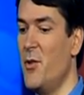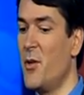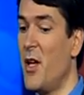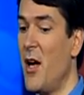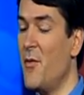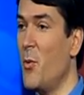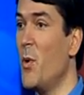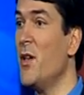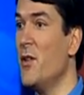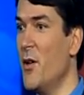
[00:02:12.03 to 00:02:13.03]
You can have a
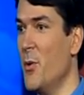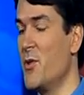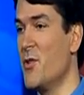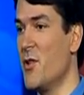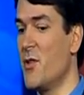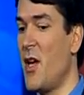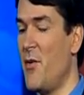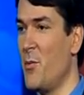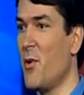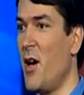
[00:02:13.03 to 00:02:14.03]
window, which is just
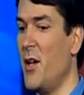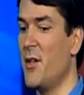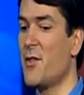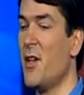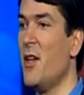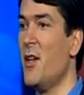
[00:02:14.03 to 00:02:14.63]
having products.